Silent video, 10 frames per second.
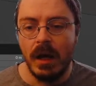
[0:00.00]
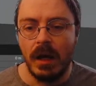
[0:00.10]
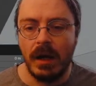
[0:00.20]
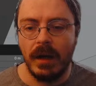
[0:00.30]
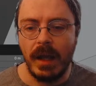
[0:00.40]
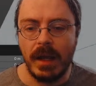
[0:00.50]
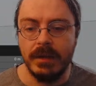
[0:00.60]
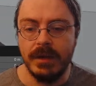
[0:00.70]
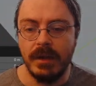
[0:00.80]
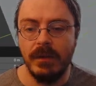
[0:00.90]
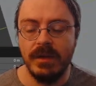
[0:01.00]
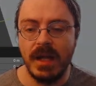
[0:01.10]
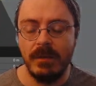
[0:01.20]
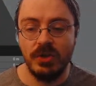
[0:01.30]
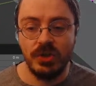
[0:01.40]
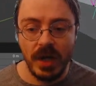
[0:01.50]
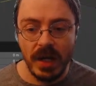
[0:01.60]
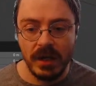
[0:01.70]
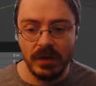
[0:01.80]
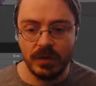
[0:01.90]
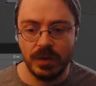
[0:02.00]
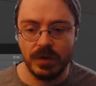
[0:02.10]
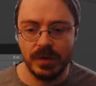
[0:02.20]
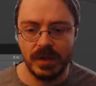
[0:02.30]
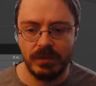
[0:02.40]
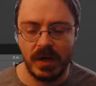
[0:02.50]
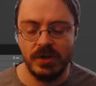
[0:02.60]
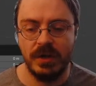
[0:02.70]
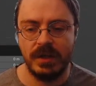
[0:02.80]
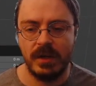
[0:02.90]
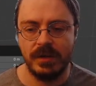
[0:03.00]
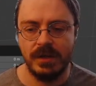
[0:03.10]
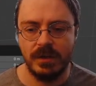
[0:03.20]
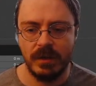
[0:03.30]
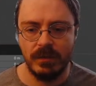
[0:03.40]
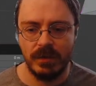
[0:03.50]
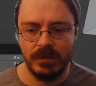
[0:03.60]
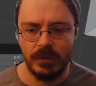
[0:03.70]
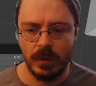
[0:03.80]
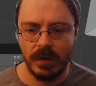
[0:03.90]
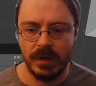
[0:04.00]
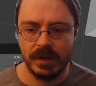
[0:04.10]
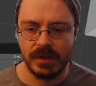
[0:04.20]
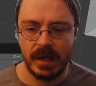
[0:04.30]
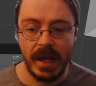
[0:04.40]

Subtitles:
And in the Damon Change, which was the project I was doing before this,